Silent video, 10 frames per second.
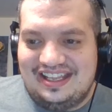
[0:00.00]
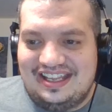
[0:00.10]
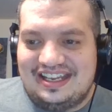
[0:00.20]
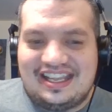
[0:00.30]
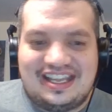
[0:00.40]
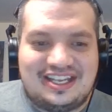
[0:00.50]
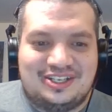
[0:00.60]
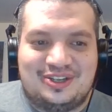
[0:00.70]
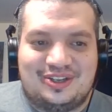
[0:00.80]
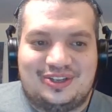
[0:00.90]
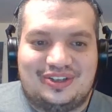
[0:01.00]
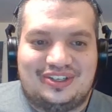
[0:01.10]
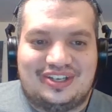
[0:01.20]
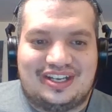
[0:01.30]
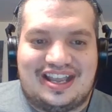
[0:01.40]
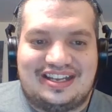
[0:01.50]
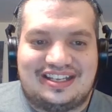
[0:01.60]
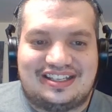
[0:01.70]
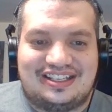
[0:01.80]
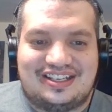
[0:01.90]
and again, you
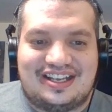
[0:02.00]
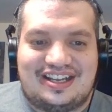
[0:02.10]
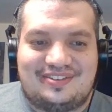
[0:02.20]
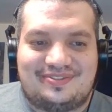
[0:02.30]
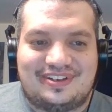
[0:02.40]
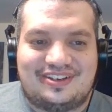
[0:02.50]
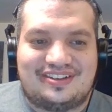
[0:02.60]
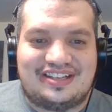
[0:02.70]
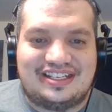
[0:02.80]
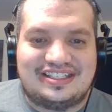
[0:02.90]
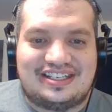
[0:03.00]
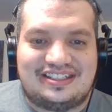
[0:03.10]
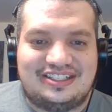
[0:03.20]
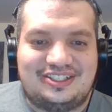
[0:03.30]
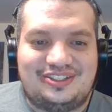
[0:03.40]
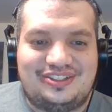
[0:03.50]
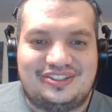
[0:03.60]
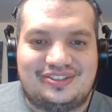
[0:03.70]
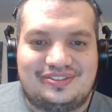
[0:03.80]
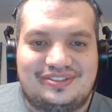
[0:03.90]
gotta figure things out. And you
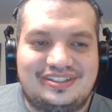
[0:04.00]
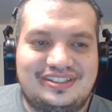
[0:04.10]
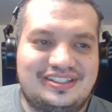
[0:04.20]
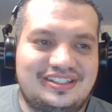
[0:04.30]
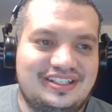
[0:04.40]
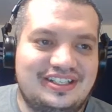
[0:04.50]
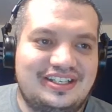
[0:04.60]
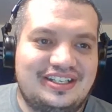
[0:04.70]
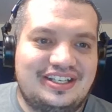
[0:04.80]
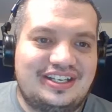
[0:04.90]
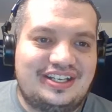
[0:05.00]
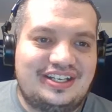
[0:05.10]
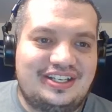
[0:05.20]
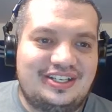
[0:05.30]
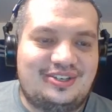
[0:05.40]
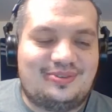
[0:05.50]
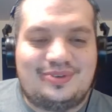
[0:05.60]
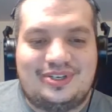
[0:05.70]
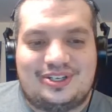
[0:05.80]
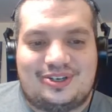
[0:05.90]
know, you don't
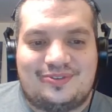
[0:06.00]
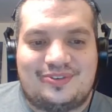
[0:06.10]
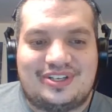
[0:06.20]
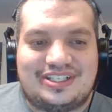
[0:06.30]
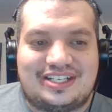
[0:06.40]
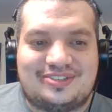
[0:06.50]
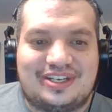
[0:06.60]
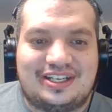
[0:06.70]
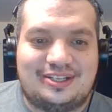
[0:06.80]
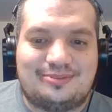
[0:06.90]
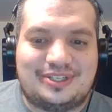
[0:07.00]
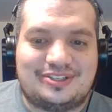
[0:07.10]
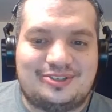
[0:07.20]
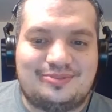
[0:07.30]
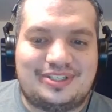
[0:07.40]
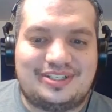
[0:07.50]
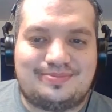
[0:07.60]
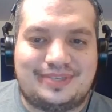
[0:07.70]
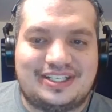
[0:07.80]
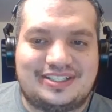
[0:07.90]
want to over exaggerate a little bit too
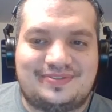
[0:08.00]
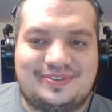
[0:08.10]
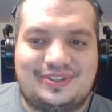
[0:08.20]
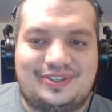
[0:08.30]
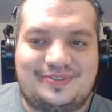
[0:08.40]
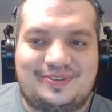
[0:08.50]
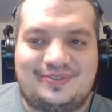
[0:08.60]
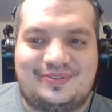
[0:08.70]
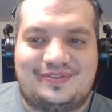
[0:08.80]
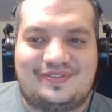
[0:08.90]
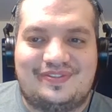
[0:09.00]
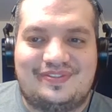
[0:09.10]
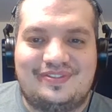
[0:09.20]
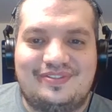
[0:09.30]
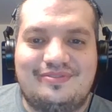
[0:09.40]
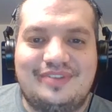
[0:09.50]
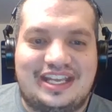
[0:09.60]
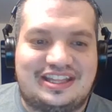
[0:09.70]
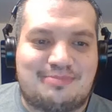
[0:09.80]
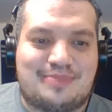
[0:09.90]
much, because if you
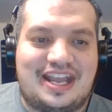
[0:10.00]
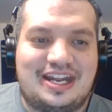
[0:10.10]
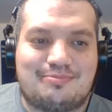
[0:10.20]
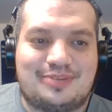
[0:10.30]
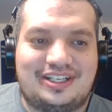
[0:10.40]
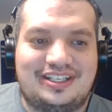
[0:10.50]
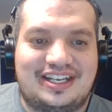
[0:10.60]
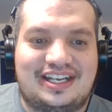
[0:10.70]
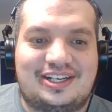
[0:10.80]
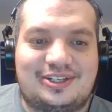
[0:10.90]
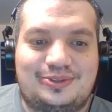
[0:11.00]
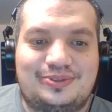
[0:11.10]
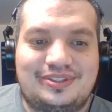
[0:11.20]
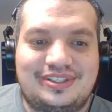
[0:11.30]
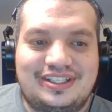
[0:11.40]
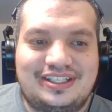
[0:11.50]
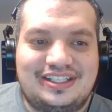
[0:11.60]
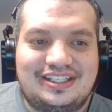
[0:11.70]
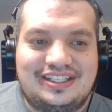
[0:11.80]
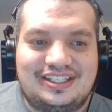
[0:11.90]
hit the panic button now,
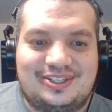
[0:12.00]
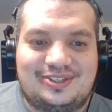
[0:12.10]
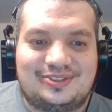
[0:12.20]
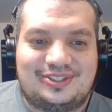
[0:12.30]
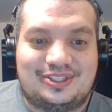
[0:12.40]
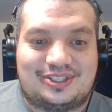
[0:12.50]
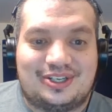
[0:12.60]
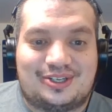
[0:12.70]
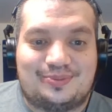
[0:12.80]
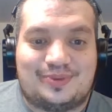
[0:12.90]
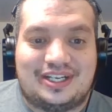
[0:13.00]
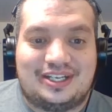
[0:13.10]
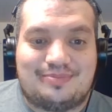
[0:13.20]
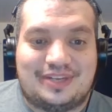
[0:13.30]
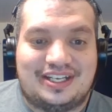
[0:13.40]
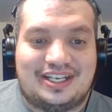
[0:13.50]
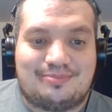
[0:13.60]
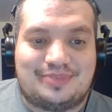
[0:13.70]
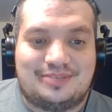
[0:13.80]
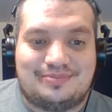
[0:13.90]
you know, it could wind up ending
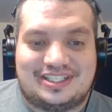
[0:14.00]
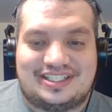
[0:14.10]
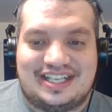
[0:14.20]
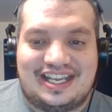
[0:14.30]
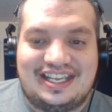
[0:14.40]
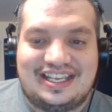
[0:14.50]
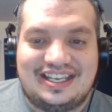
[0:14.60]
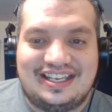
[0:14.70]
up in a mistake.